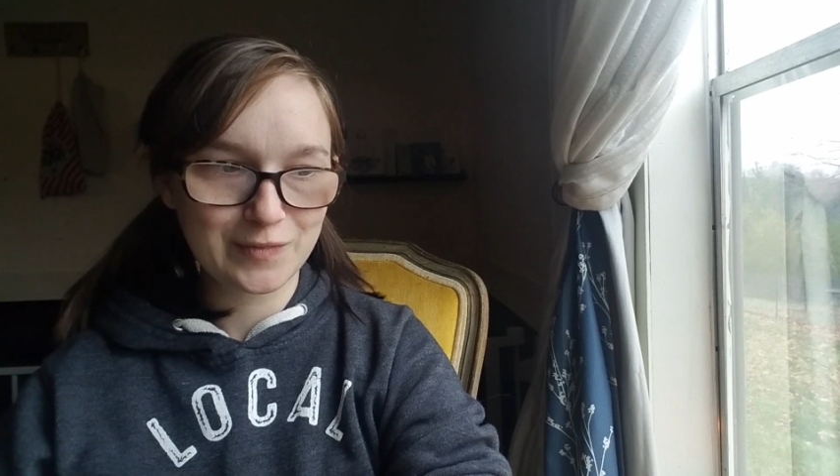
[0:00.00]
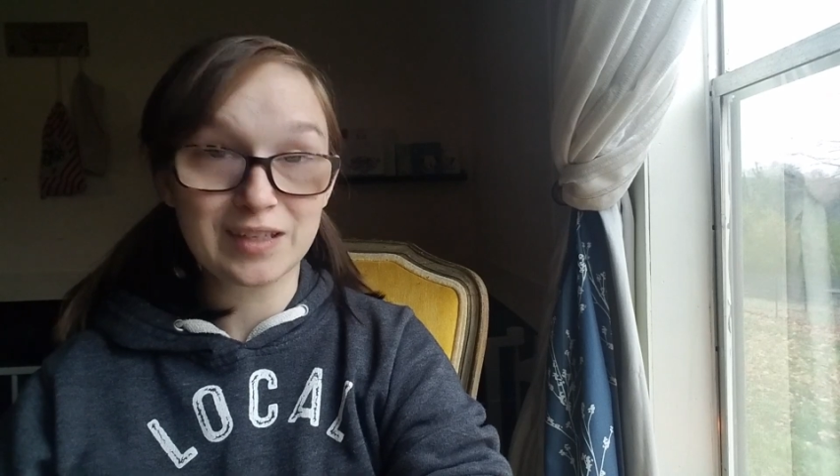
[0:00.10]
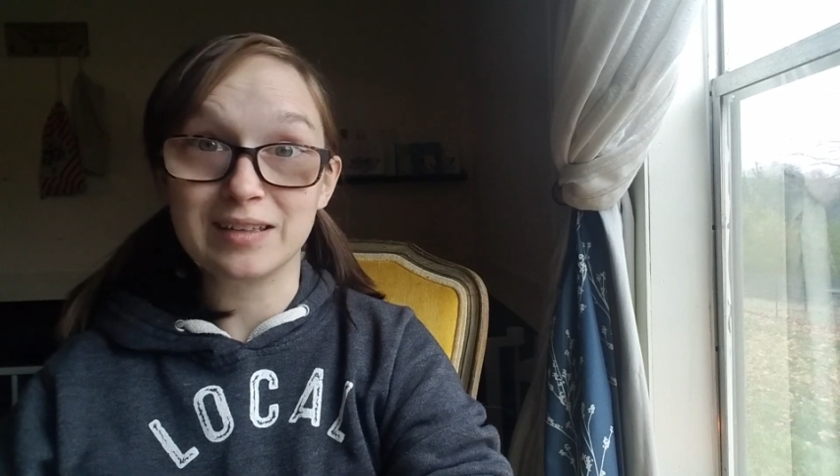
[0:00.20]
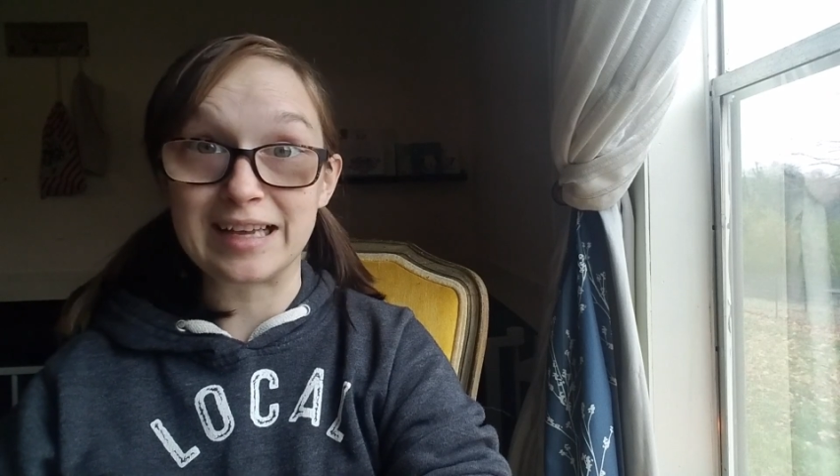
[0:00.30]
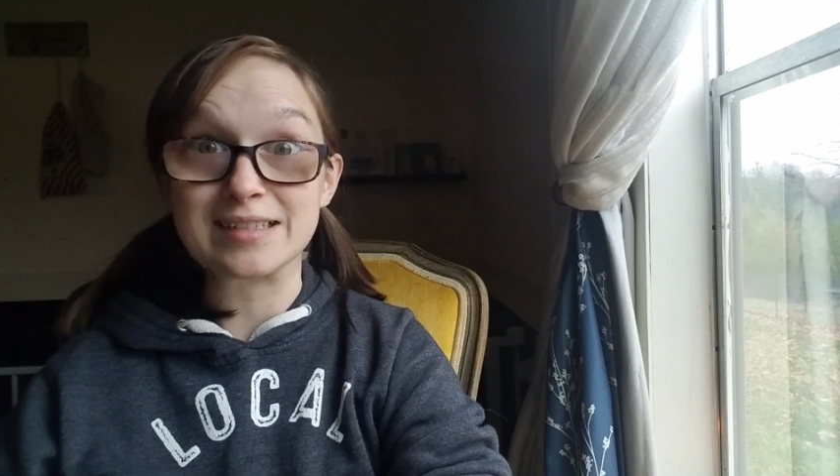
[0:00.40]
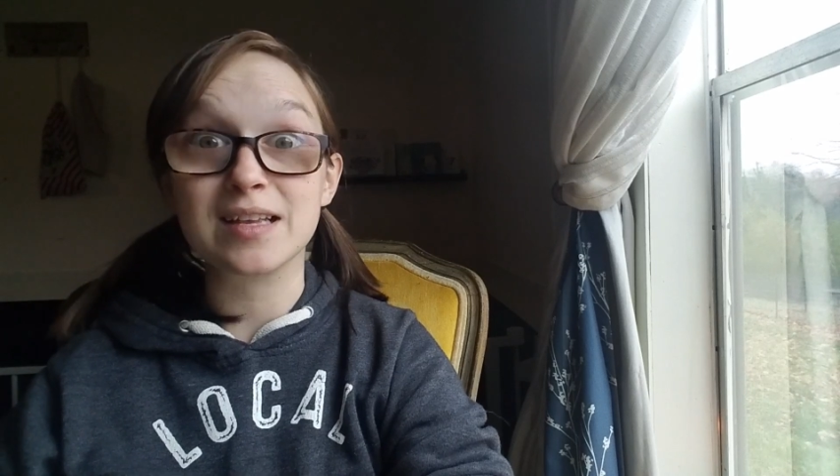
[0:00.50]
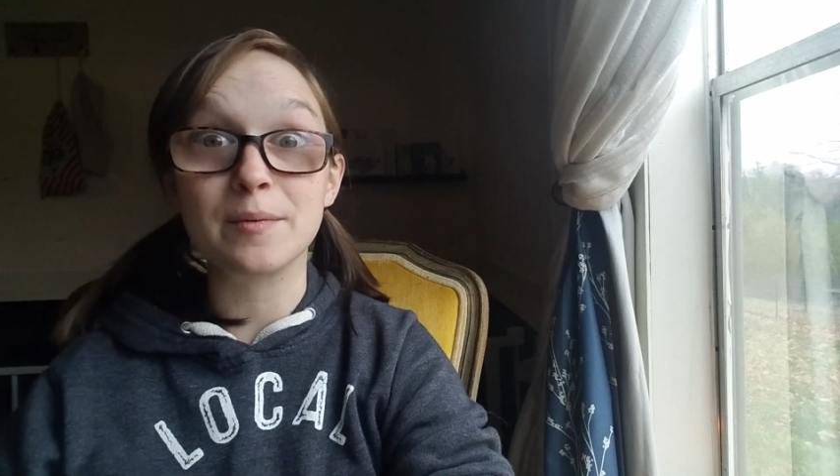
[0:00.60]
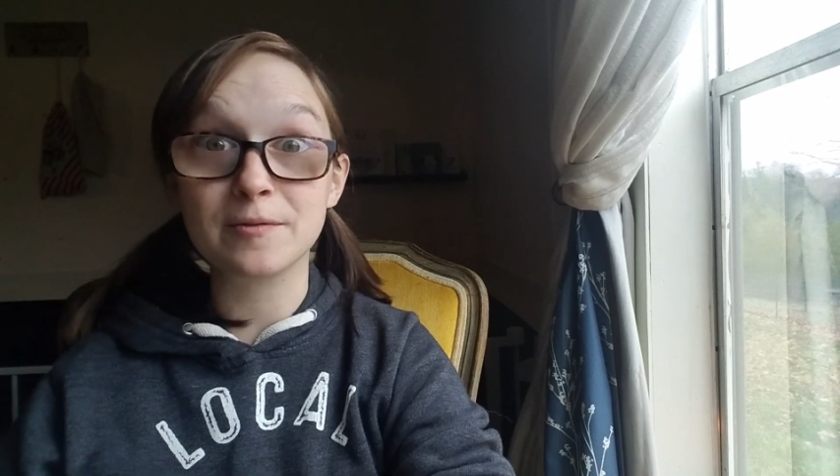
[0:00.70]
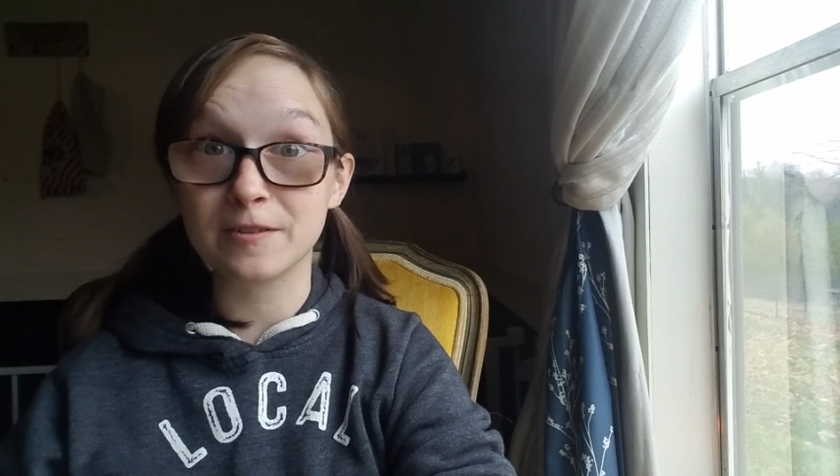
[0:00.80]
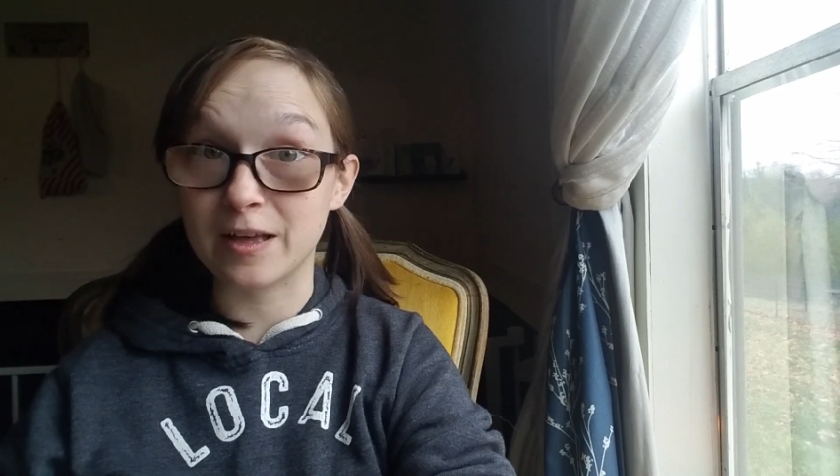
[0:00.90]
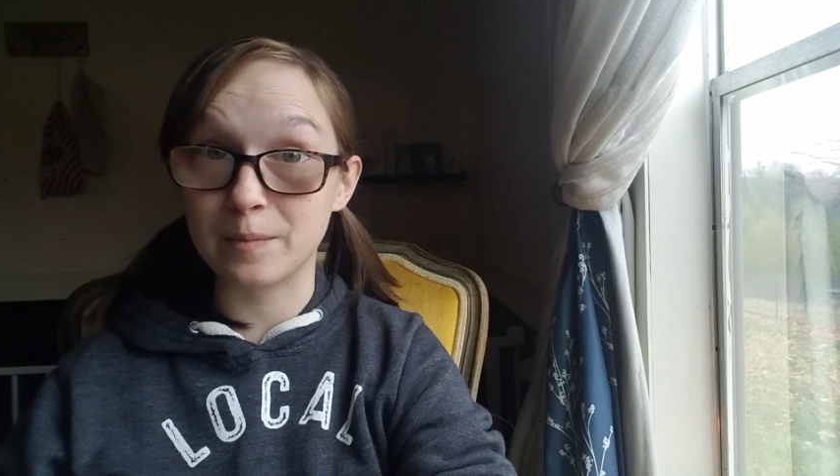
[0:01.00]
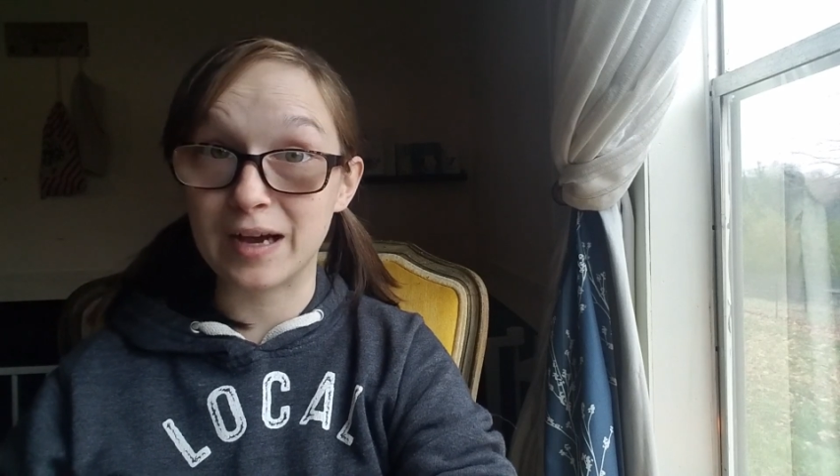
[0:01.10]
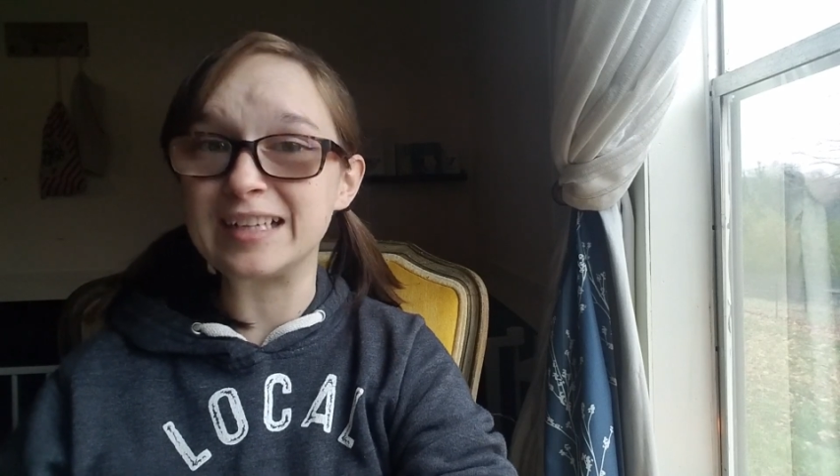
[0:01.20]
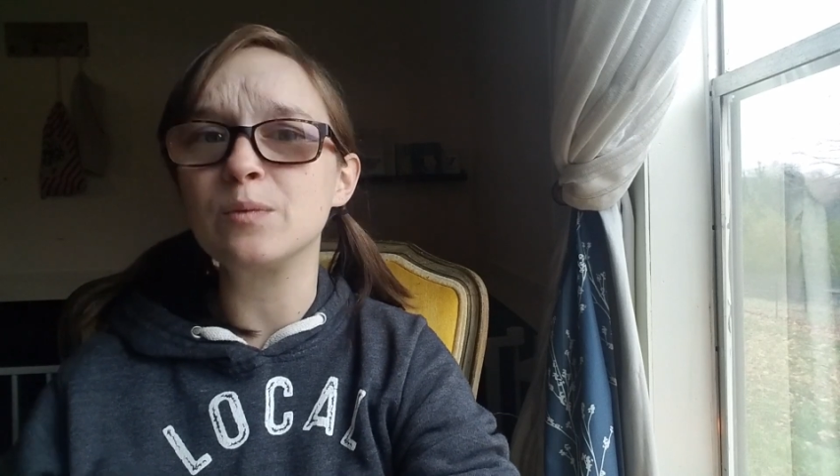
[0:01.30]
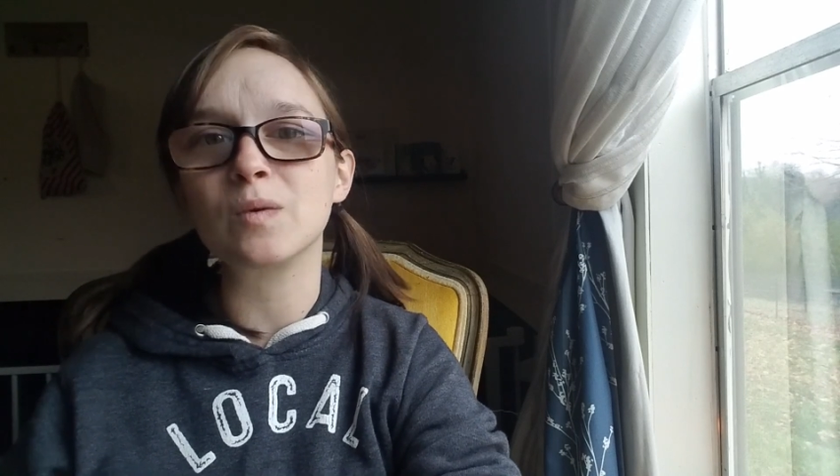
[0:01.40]
yeah, some of them, I
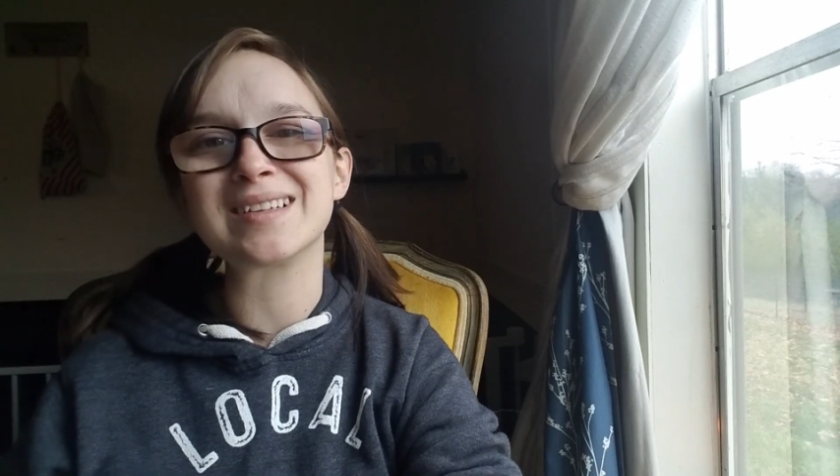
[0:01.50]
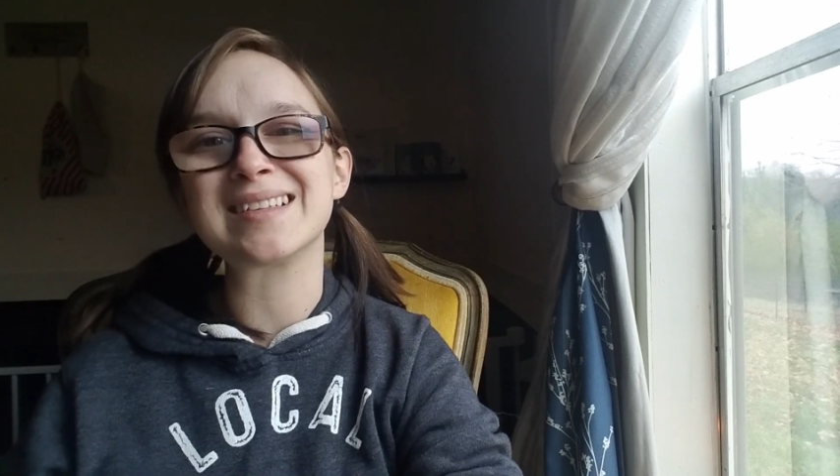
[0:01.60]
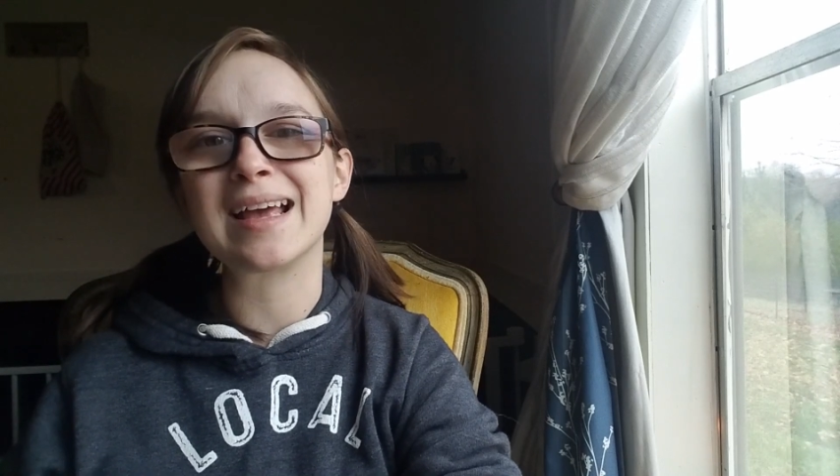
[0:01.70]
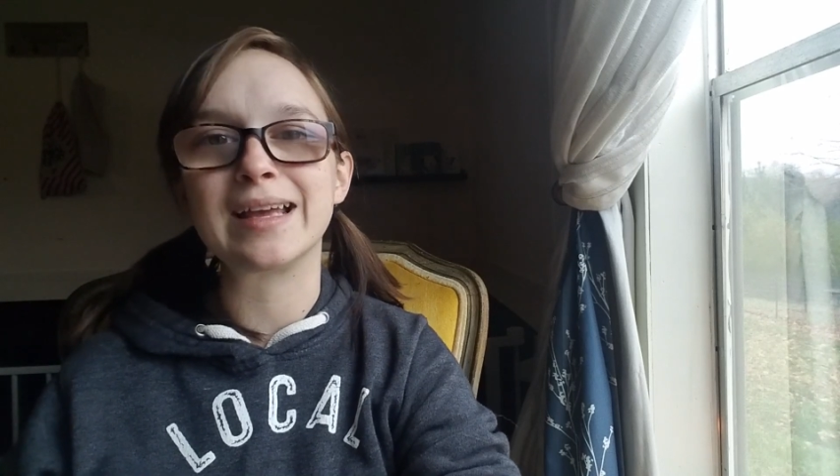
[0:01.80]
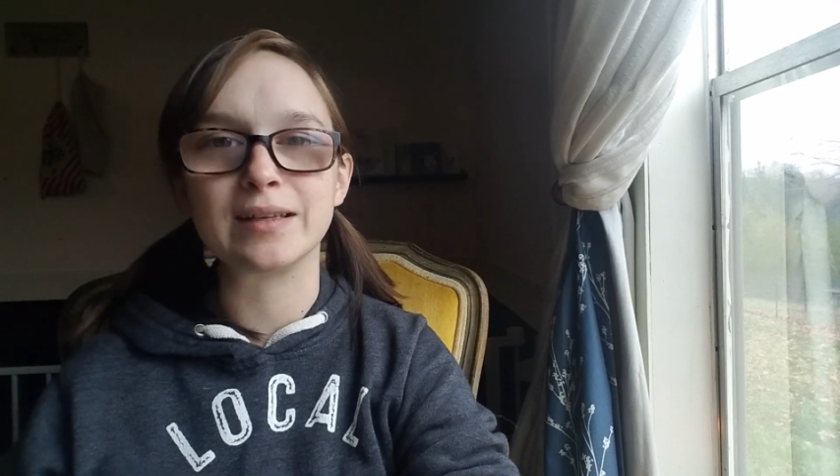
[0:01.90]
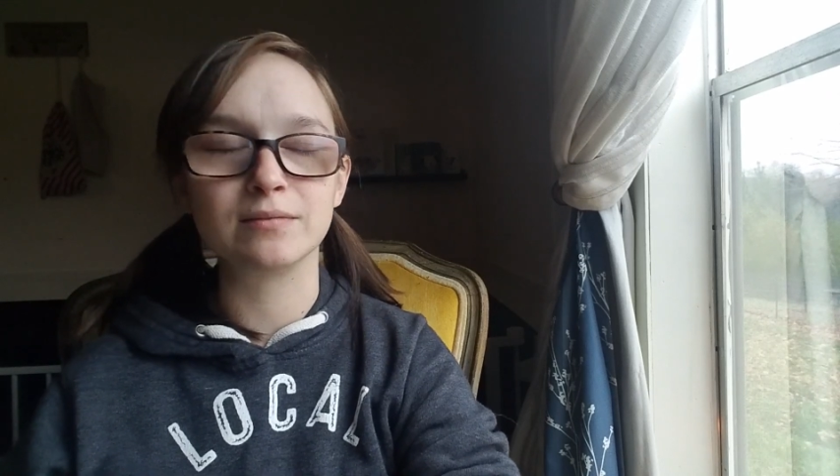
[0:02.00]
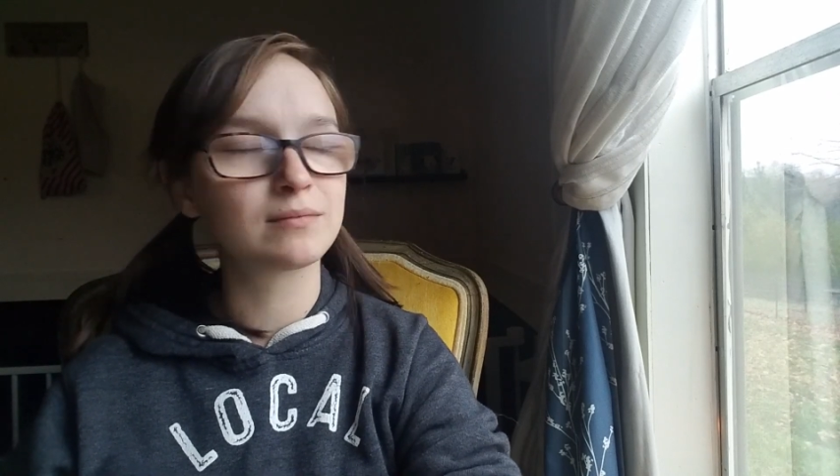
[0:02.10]
didn't want to say,